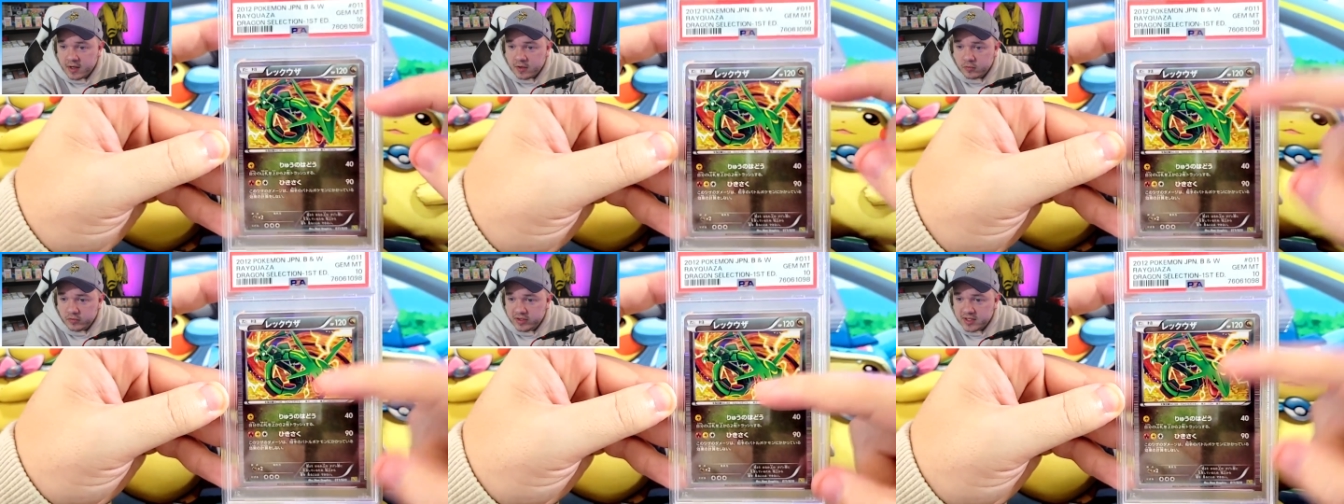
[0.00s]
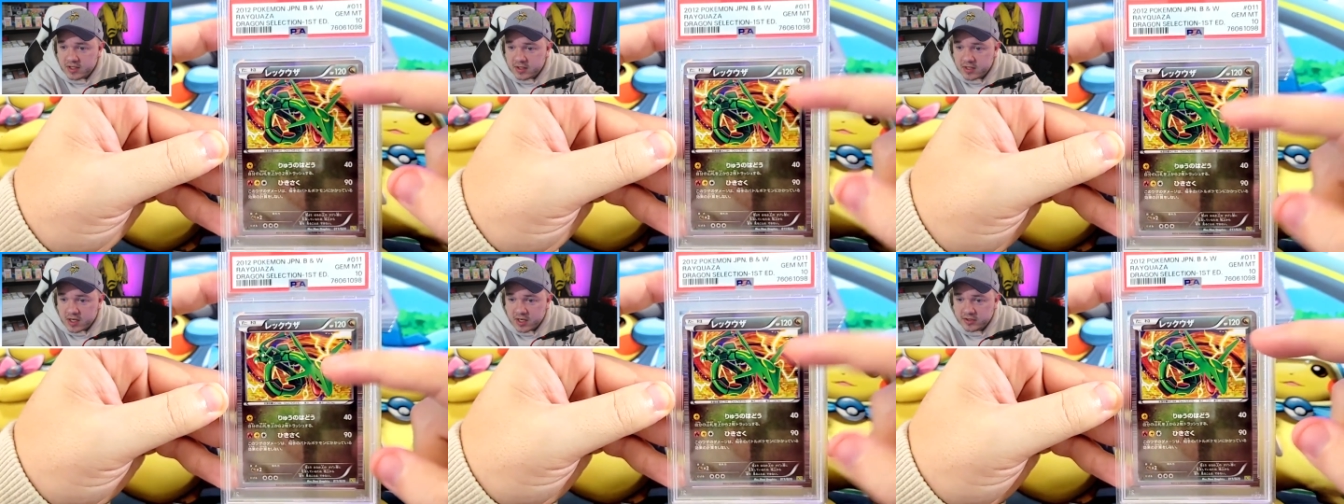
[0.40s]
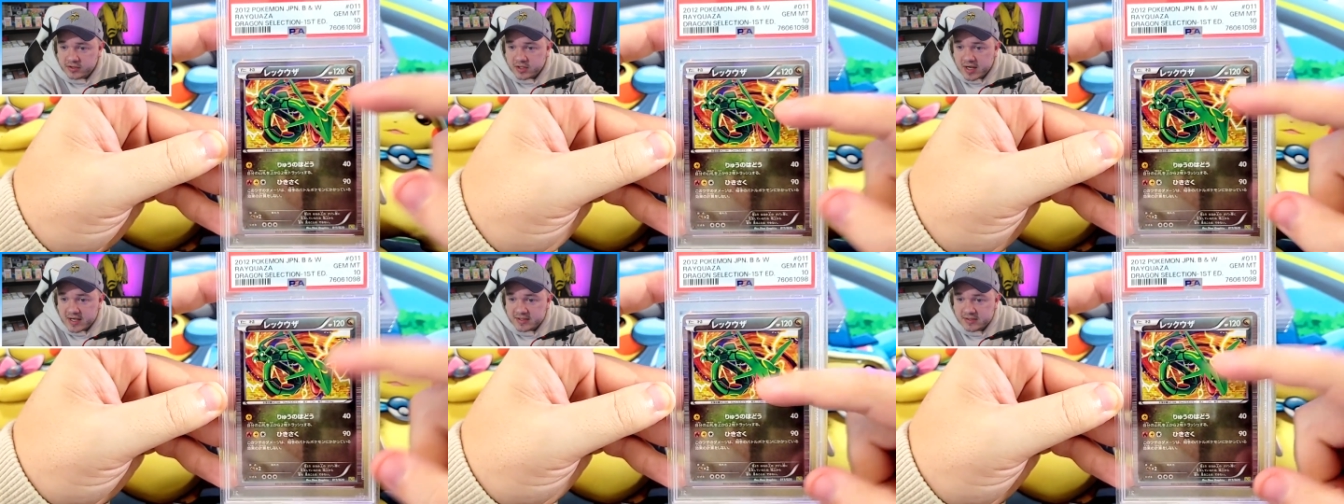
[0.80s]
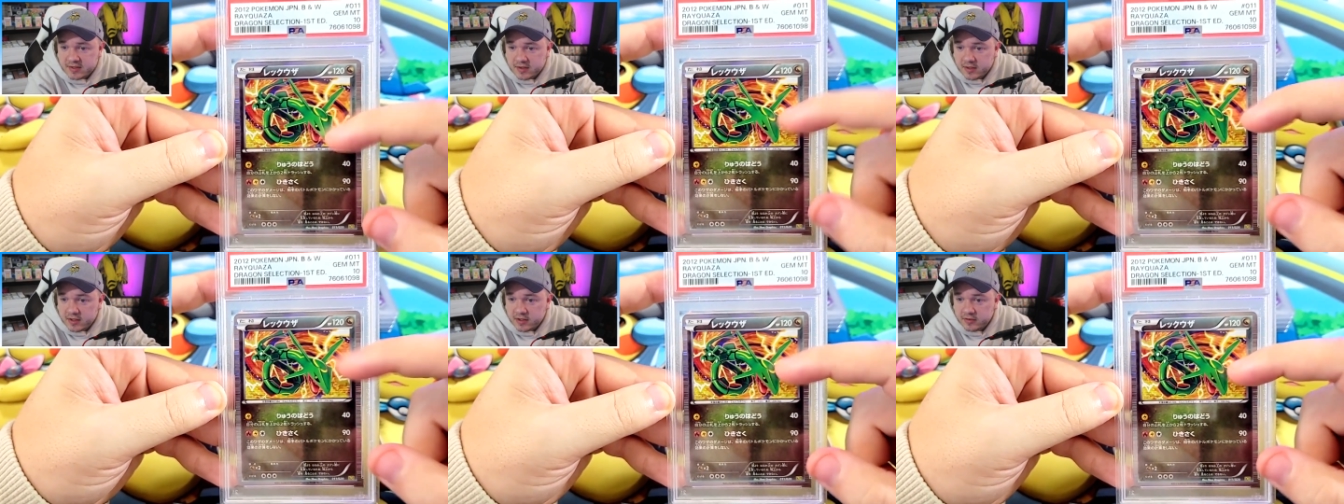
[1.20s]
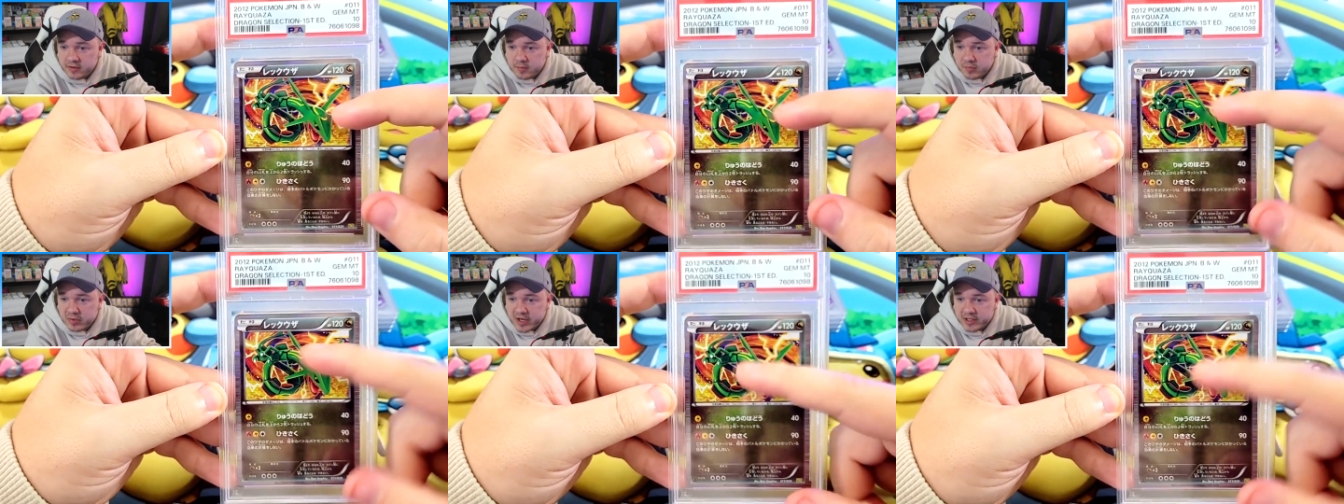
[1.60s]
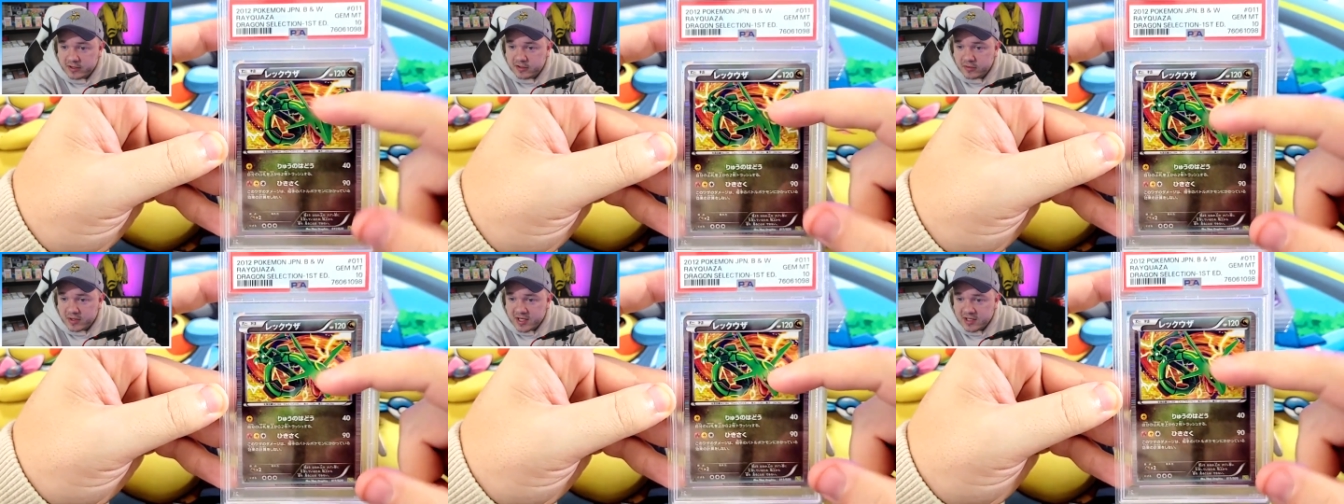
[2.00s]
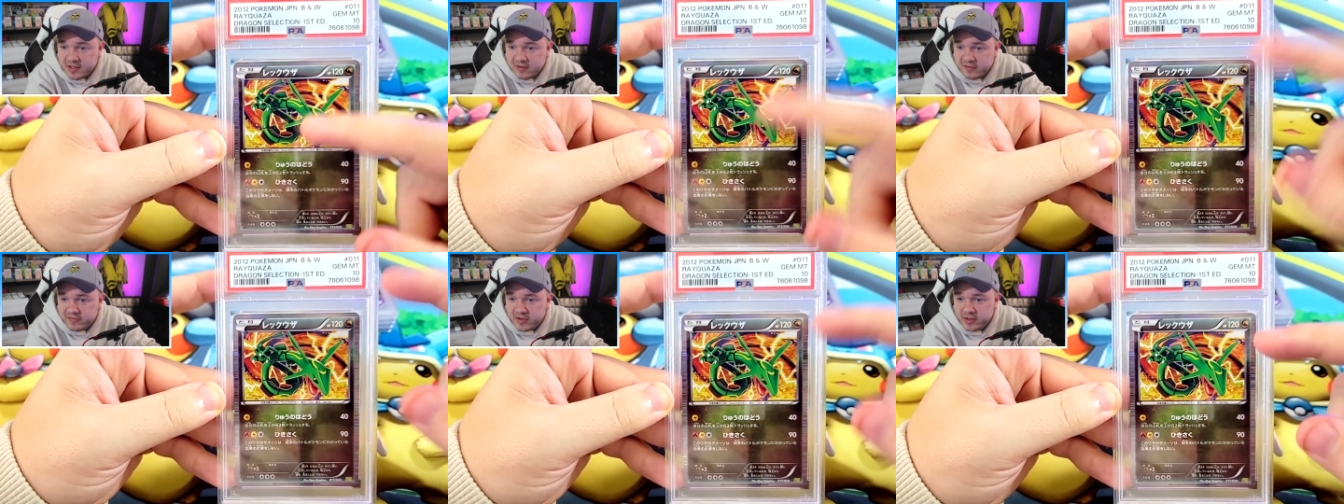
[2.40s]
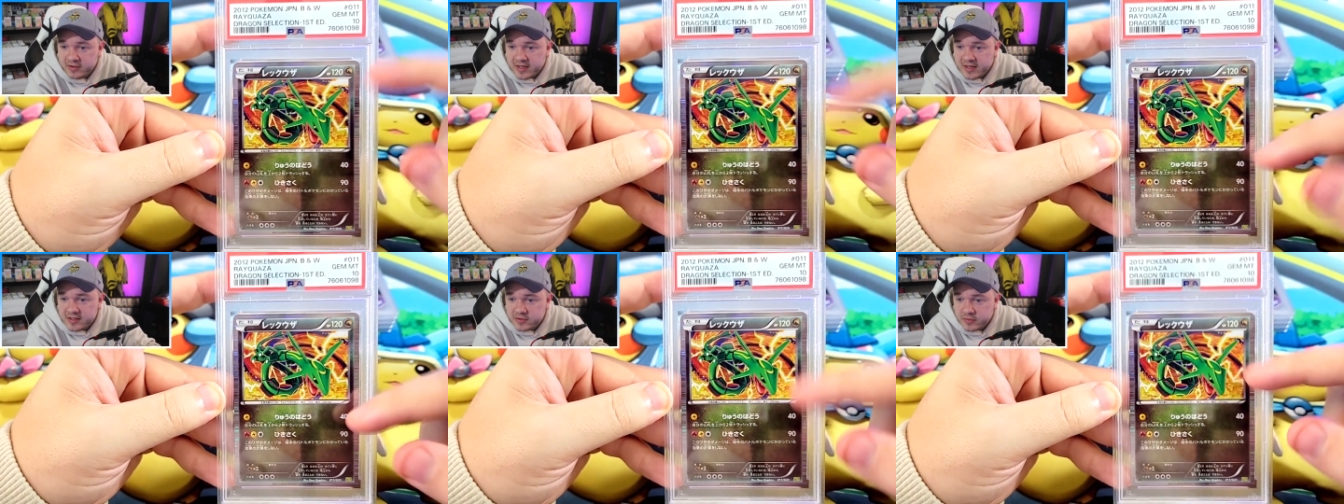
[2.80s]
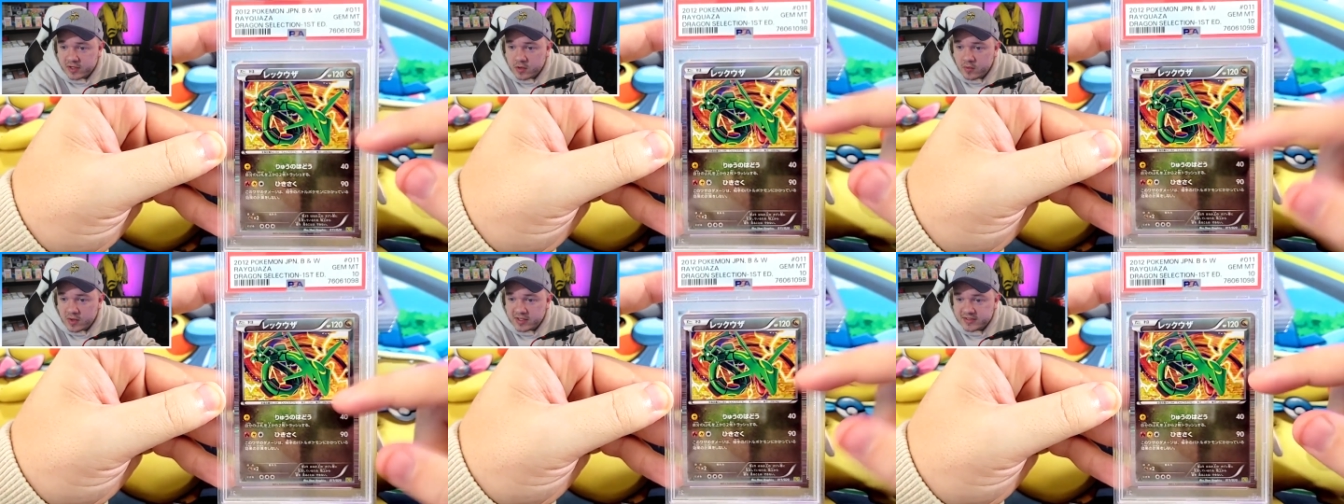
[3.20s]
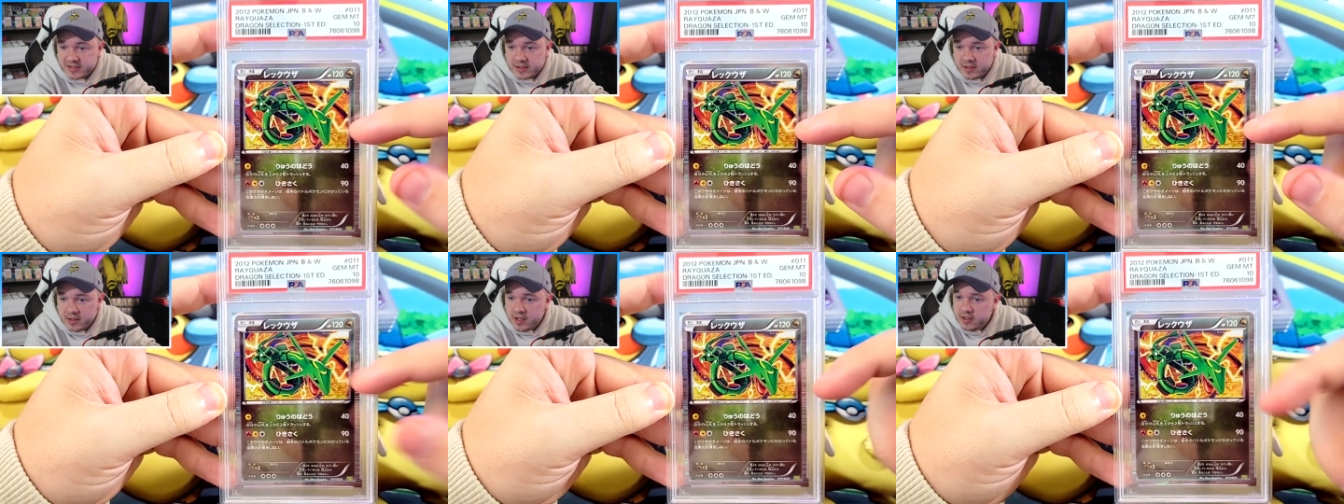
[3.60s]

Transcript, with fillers: Really good contrast to the, the bright green in the front that is Rayquaza.